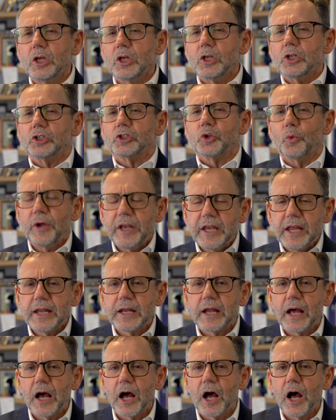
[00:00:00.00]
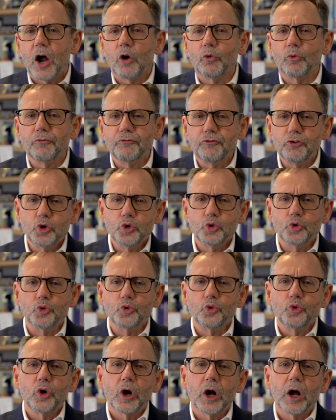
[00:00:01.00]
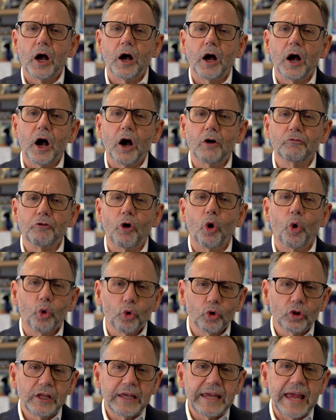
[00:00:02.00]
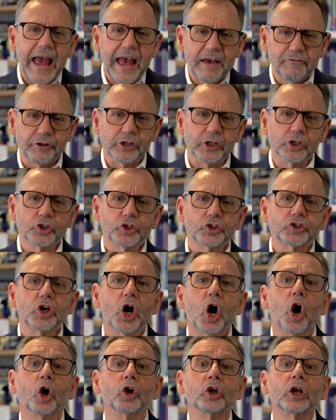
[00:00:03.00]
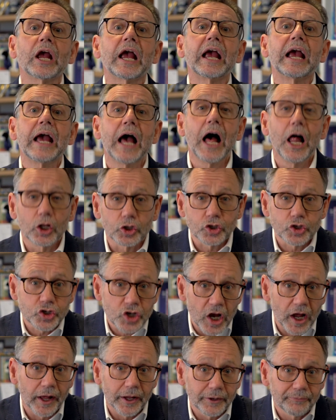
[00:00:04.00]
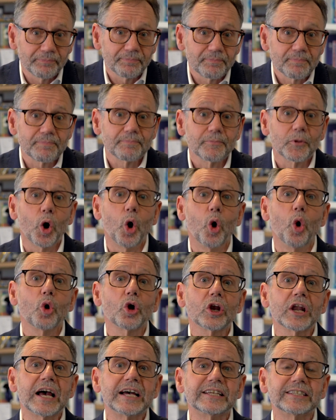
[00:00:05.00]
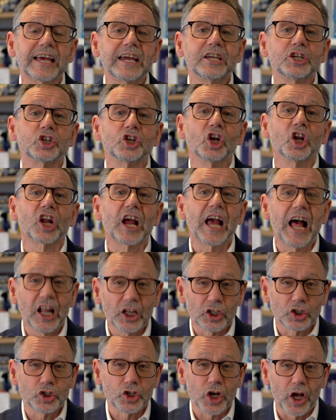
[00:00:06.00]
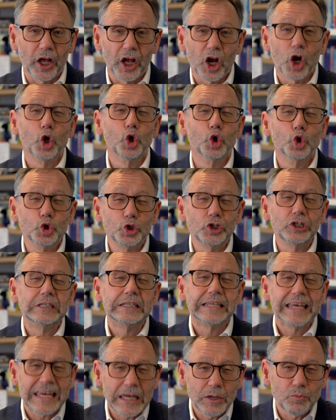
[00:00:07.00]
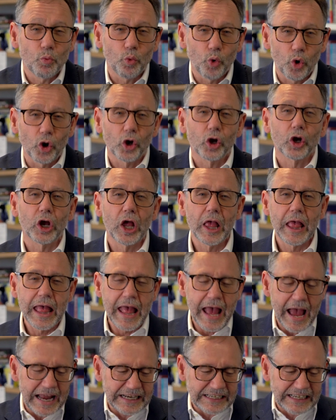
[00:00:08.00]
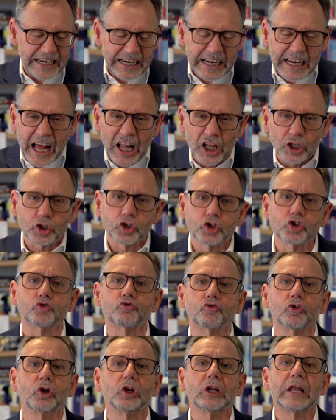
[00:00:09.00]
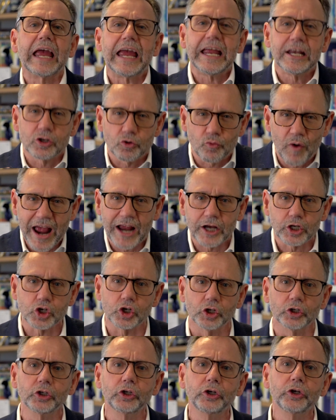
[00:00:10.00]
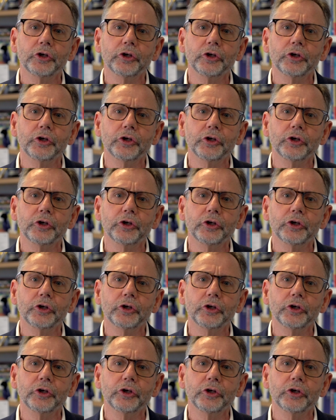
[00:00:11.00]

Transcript: So we did a review of all the evidence on culture, organizational culture, good teamwork, and cultural interaction